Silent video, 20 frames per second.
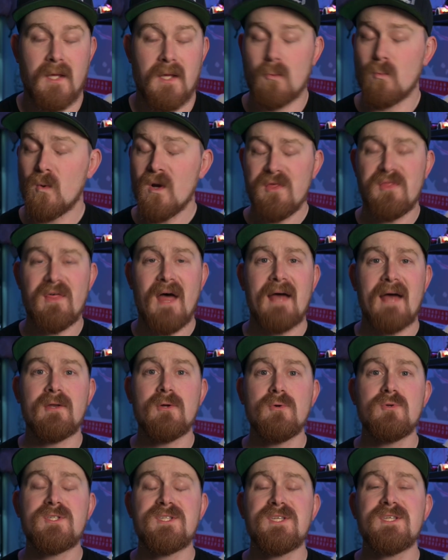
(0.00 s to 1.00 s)
And with that
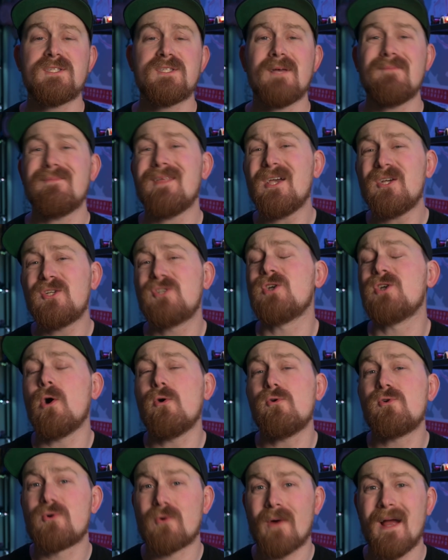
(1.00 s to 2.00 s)
new system, they
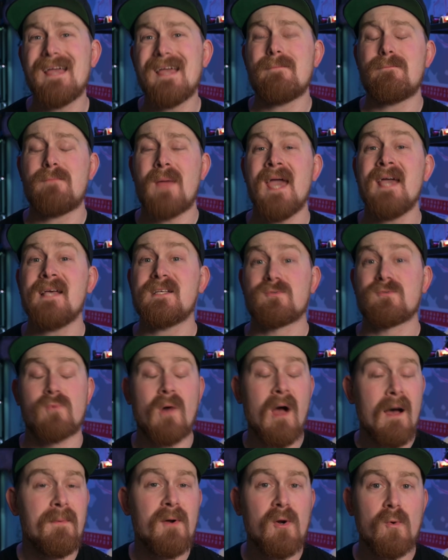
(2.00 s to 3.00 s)
showed great pace.
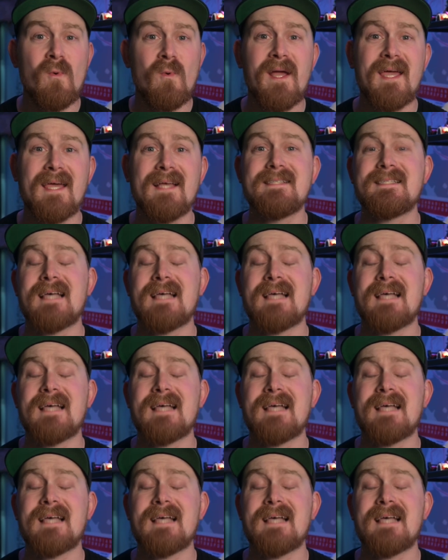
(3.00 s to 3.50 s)
Robert Wickens